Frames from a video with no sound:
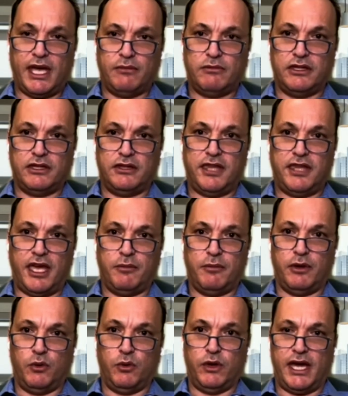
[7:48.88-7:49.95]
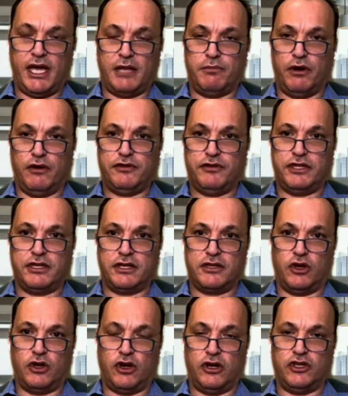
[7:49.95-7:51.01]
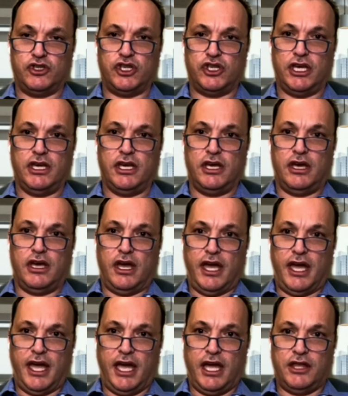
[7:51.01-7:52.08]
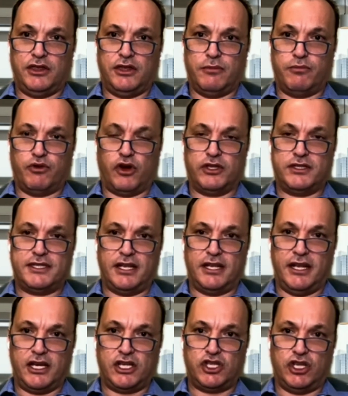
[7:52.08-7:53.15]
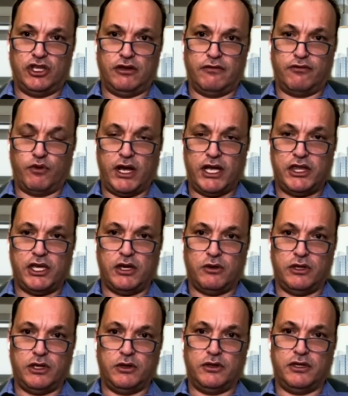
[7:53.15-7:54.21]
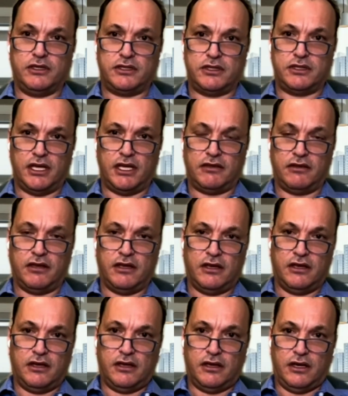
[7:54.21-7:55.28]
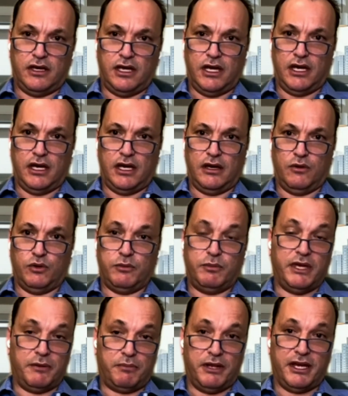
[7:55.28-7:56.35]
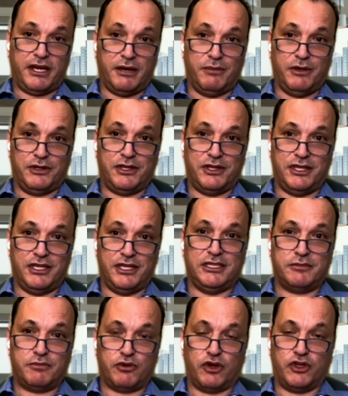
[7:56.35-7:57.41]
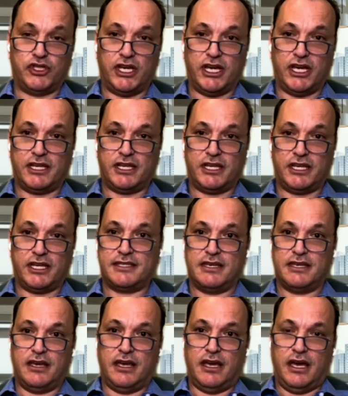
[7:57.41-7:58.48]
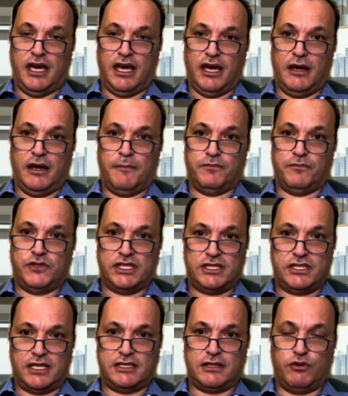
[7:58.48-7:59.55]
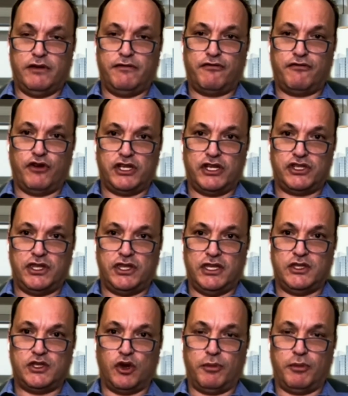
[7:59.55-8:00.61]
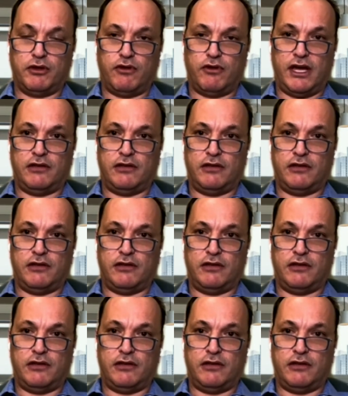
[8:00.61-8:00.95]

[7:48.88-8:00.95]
we came to the table, we had both the technology and the broad selection of radio units that would be applicable to these projects. Just as a refresh, these Open